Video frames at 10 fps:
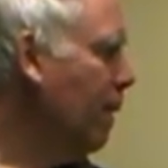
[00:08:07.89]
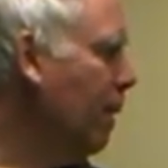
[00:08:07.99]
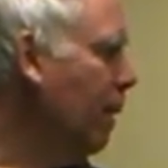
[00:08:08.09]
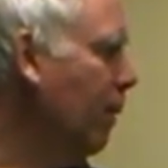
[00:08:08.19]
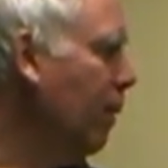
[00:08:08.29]

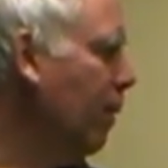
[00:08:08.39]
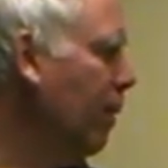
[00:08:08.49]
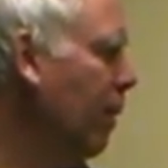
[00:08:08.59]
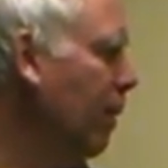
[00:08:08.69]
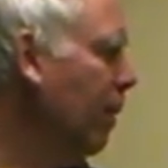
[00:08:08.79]
If
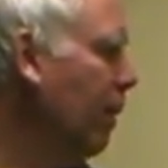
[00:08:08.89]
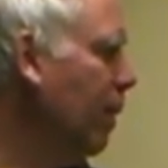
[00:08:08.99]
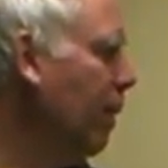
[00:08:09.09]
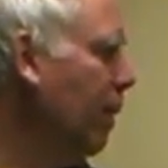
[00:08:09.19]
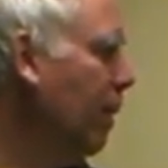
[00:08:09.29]

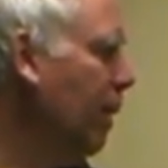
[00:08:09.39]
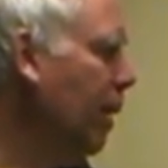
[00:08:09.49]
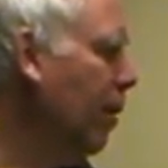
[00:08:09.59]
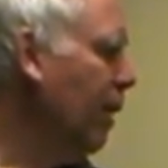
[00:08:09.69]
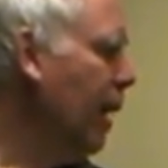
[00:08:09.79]
the
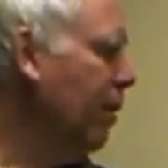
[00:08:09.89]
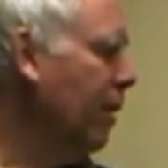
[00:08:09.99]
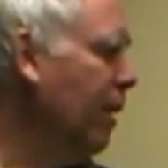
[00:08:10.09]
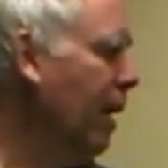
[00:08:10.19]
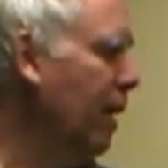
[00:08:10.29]
dealer has a
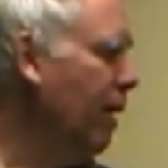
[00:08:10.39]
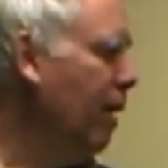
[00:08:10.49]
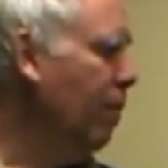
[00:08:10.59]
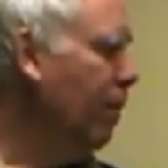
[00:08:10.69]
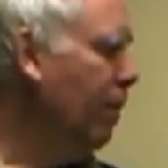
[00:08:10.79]
10
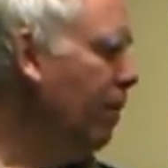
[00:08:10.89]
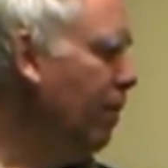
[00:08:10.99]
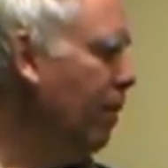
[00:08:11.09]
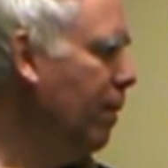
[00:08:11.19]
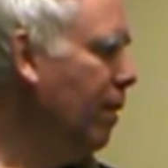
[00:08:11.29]
up,
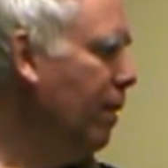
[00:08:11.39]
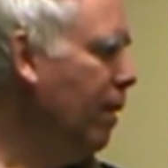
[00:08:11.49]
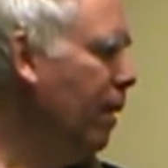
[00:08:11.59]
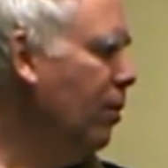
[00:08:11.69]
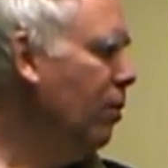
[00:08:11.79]

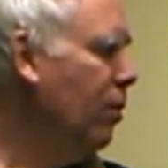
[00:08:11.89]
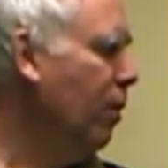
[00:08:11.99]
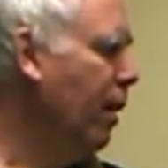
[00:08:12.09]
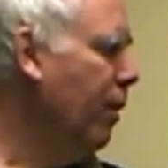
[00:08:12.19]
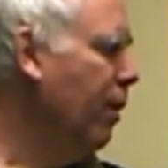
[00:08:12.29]
then you
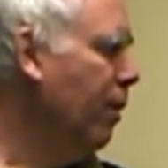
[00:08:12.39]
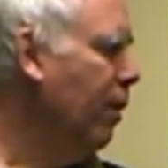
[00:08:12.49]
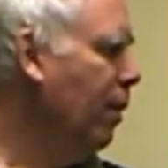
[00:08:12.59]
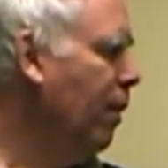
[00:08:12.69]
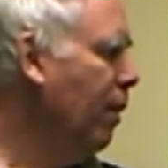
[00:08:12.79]
surrender
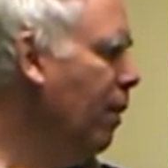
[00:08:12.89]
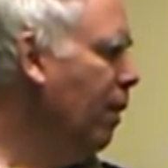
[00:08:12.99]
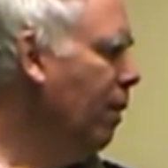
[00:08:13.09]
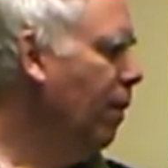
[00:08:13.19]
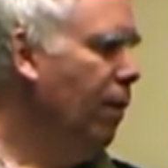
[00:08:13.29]

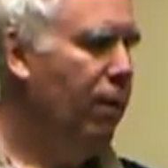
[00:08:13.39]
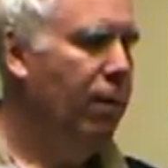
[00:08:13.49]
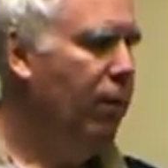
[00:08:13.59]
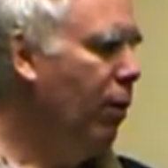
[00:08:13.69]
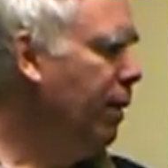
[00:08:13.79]

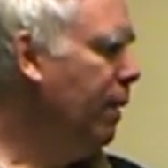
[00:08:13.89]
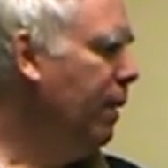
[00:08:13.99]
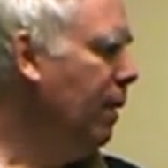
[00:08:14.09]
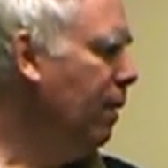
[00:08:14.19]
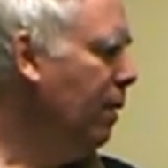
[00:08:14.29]

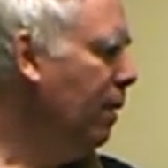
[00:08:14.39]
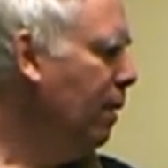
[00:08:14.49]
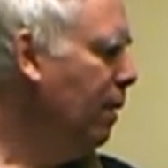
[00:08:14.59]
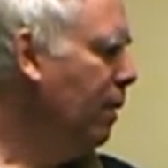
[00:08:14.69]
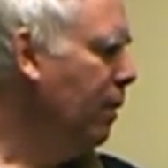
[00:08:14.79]
14
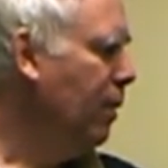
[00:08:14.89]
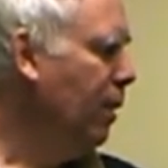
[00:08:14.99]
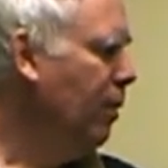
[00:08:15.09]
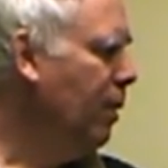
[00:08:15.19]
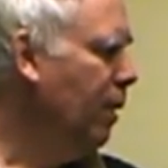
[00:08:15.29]
to
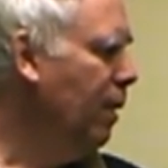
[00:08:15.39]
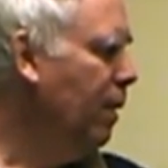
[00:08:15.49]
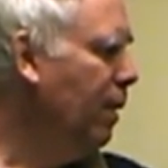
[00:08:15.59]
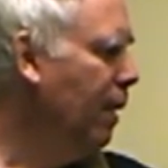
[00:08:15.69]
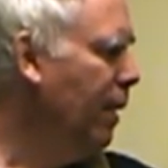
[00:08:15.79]

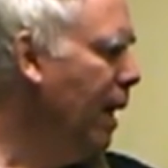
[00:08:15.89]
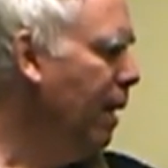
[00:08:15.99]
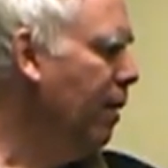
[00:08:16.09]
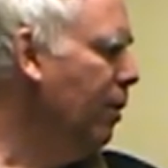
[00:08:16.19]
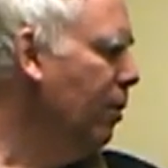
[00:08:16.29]
16, and
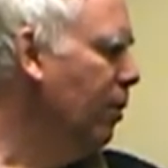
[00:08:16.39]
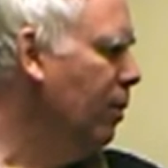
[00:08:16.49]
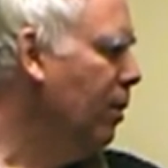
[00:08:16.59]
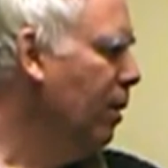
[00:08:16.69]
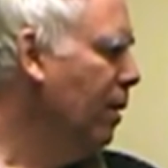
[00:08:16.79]
that
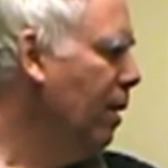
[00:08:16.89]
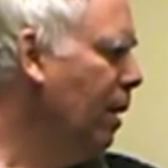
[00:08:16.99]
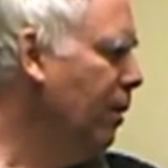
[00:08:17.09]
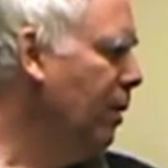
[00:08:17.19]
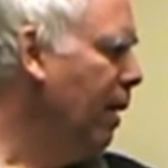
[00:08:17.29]
includes
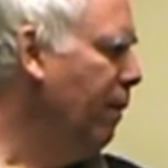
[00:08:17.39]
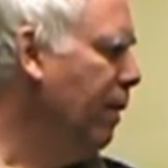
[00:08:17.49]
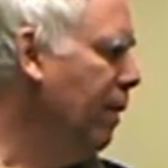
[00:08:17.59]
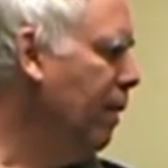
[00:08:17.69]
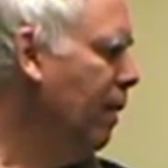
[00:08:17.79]
a
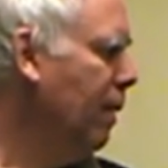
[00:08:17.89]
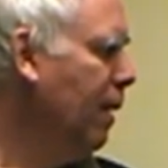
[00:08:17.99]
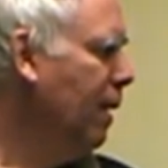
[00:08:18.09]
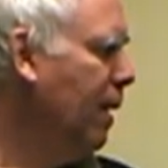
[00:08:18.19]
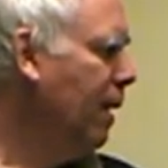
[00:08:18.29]
7
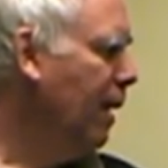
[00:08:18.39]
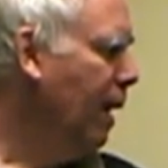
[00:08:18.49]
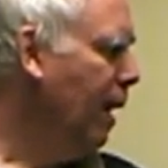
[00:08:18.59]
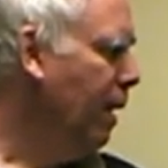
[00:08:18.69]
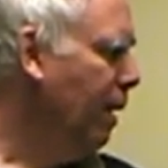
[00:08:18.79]

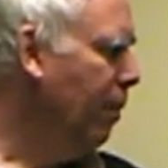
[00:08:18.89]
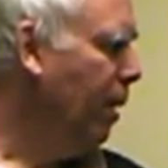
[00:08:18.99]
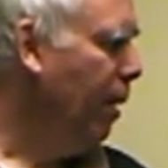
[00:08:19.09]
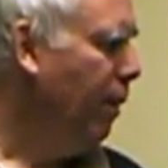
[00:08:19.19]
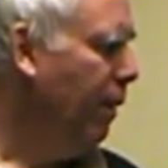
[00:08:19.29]
and a
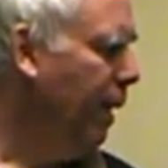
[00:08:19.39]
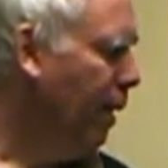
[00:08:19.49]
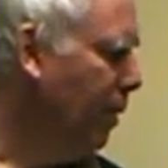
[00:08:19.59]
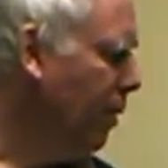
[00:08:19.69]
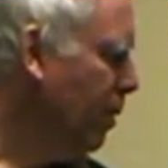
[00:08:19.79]
pair of
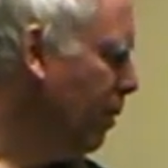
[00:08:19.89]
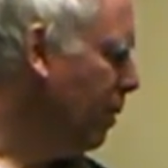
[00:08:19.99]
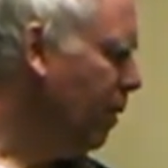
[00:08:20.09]
8s.